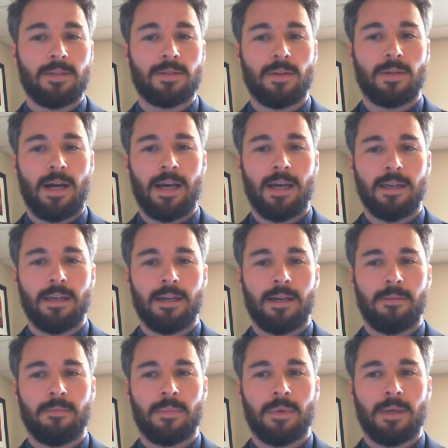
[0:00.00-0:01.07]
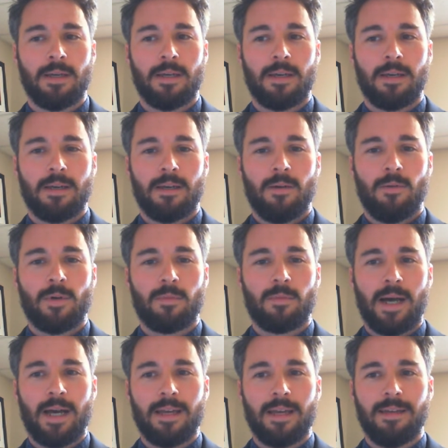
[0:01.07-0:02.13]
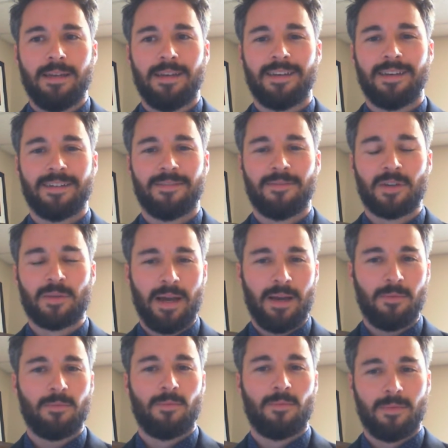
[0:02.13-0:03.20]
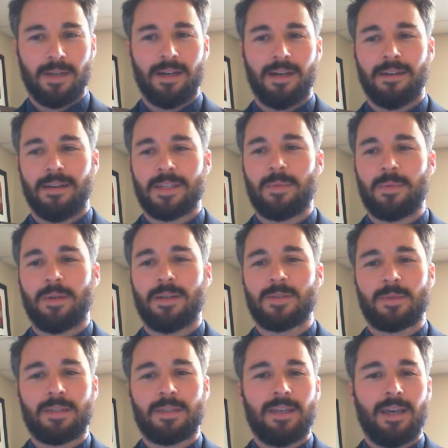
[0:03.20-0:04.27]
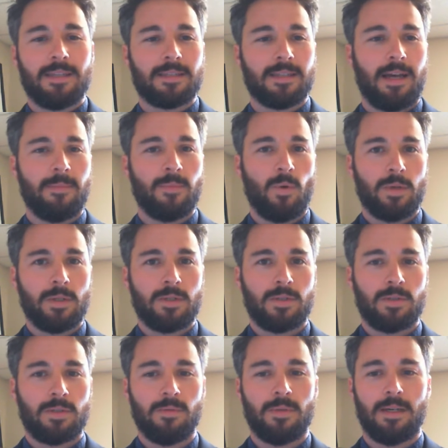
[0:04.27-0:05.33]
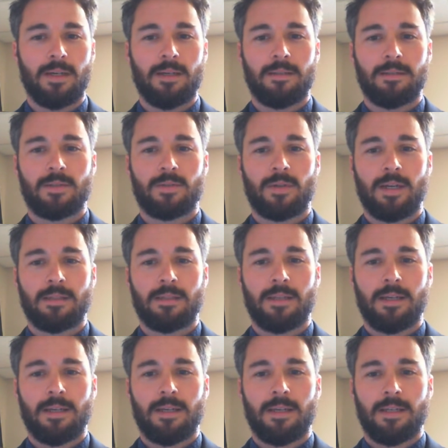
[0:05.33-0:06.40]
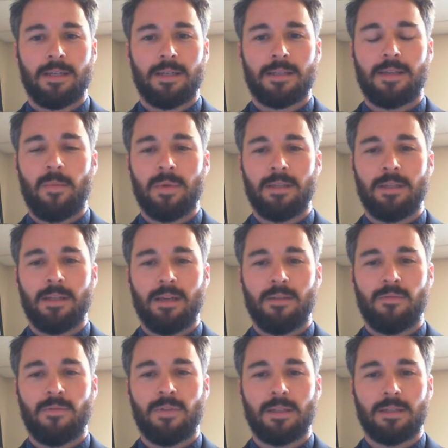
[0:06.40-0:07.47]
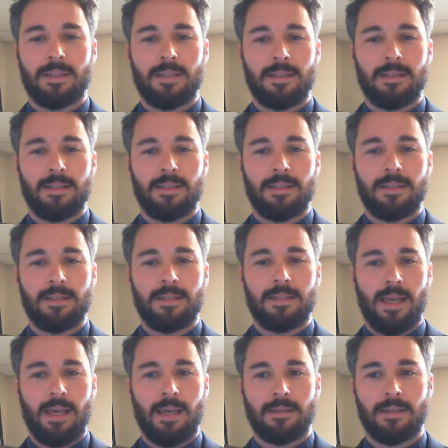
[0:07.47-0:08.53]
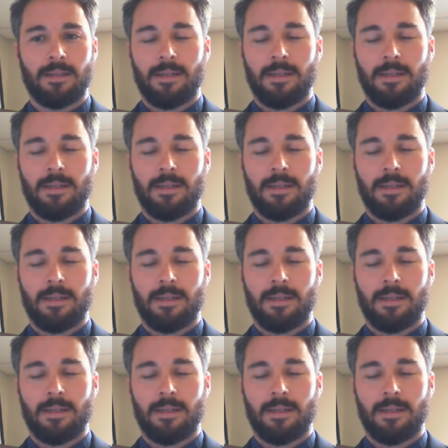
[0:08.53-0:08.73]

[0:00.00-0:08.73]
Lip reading: So I, with my experience with the case, I'm going to try and step in and fill in the details as I can.